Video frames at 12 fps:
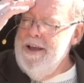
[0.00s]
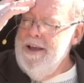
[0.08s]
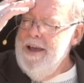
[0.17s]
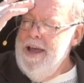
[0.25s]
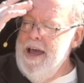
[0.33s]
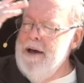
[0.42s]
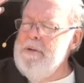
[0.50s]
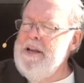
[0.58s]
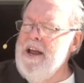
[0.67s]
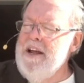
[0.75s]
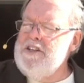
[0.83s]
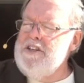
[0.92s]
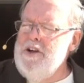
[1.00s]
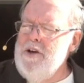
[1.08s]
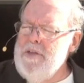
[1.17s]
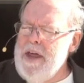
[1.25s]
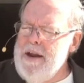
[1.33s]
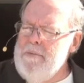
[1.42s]
Help me not to do
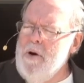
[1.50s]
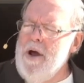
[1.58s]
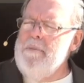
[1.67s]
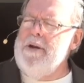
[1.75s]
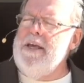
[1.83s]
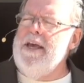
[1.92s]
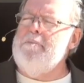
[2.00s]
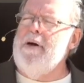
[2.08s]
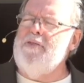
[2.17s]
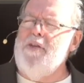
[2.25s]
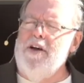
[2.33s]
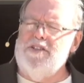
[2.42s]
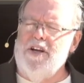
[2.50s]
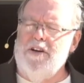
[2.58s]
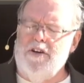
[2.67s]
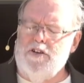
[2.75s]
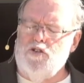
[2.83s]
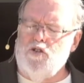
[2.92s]
that anymore. Help me to get my thoughts under
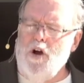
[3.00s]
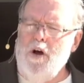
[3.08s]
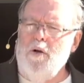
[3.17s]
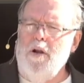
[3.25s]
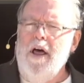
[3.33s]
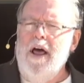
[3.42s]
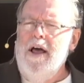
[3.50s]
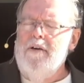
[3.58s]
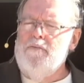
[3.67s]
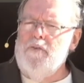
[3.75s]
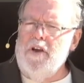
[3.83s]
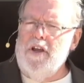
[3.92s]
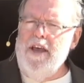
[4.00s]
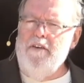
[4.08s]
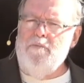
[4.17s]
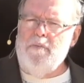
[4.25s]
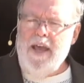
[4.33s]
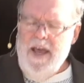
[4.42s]
control. Forgive
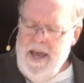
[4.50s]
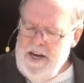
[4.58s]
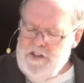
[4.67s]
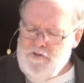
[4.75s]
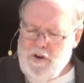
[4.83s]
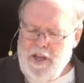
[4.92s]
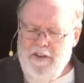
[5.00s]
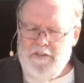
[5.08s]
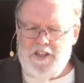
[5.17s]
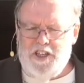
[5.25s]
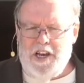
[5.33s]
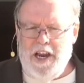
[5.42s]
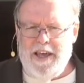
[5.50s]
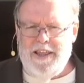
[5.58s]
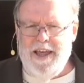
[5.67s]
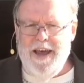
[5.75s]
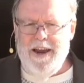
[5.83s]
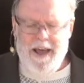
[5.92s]
me. And it's forgiven just like
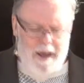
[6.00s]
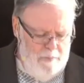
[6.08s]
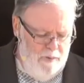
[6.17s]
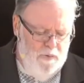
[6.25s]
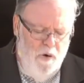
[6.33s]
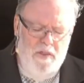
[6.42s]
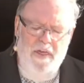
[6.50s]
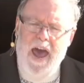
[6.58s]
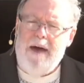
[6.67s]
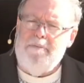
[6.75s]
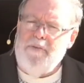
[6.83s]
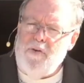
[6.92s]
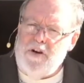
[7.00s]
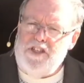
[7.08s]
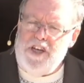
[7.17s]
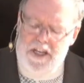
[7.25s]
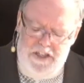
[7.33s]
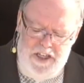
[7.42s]
that. Before that, before
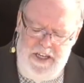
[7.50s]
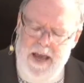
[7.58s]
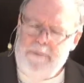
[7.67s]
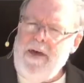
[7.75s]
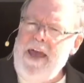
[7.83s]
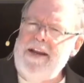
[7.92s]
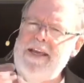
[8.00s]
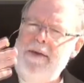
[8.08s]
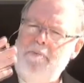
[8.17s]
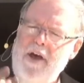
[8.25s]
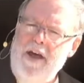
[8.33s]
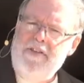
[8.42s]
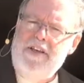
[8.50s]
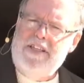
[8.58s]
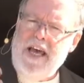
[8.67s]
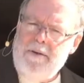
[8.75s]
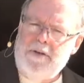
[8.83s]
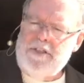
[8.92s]
Jesus came, they had to keep cutting these
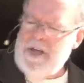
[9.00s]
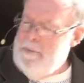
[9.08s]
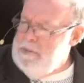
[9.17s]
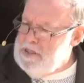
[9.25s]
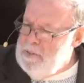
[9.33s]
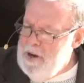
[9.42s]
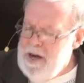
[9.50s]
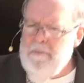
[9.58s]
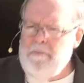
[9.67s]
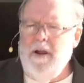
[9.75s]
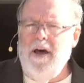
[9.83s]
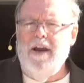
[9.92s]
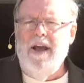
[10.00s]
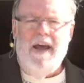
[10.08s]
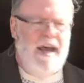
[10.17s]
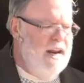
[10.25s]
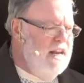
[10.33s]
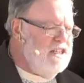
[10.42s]
animals up and spilling the blood.
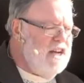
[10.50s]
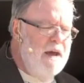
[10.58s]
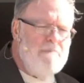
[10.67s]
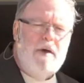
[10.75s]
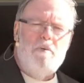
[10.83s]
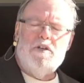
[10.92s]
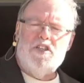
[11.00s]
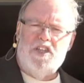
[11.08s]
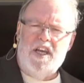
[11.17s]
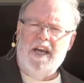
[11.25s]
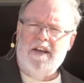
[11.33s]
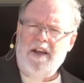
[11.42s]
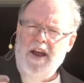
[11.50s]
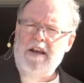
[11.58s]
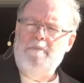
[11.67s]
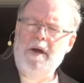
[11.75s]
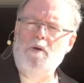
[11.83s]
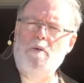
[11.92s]
And each time they would sin, there had to
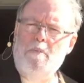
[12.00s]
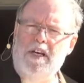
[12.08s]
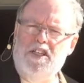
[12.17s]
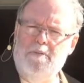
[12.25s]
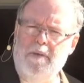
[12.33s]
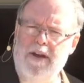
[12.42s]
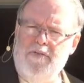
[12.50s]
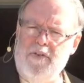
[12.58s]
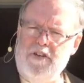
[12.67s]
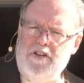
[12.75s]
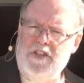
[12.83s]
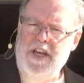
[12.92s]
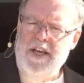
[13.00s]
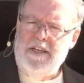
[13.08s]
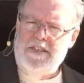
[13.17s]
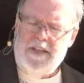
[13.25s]
be a remission made for their sins.